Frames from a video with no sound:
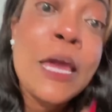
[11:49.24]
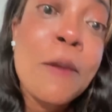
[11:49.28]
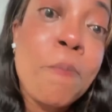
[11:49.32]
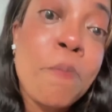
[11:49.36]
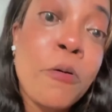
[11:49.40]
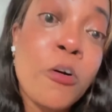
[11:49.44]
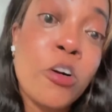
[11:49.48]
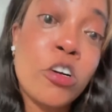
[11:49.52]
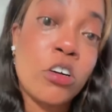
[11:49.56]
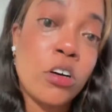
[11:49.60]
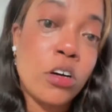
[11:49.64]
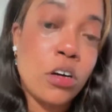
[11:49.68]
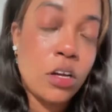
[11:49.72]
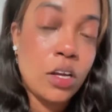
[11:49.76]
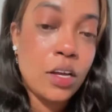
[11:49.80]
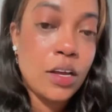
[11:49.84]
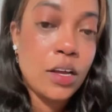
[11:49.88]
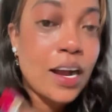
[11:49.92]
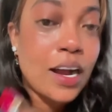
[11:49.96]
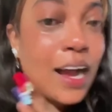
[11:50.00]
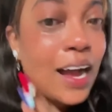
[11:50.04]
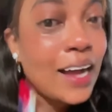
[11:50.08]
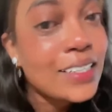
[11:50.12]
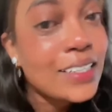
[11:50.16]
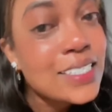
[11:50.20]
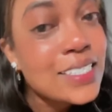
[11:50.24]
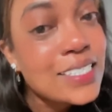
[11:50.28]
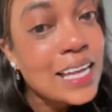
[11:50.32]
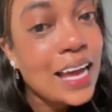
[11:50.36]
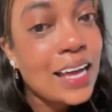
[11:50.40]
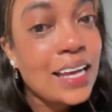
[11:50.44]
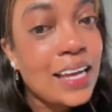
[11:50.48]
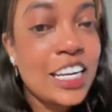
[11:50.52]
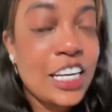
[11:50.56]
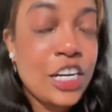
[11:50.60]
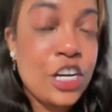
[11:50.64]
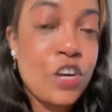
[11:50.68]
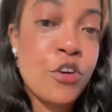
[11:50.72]
We all fall
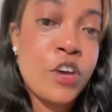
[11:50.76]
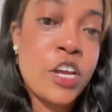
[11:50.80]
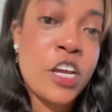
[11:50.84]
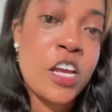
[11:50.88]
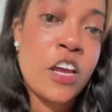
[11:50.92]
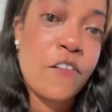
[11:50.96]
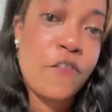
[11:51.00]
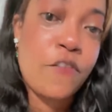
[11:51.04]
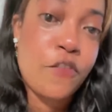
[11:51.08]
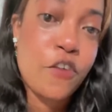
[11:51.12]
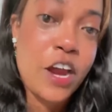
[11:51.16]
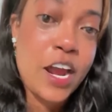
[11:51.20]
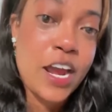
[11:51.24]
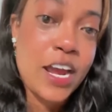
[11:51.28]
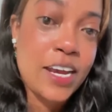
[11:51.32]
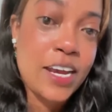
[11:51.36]
short.